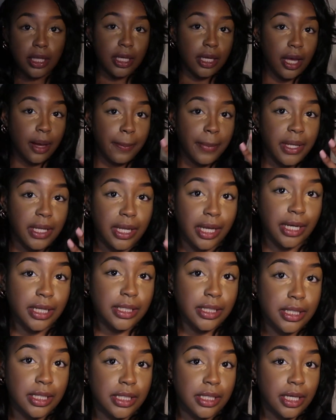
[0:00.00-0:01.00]
then I'm gonna let
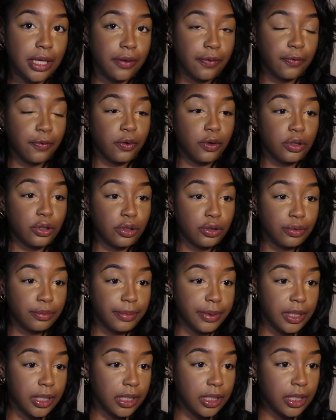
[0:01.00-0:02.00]
it sit for a little
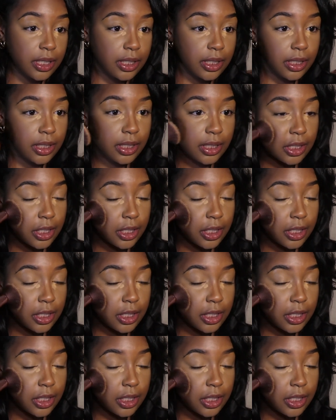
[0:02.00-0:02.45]
bit,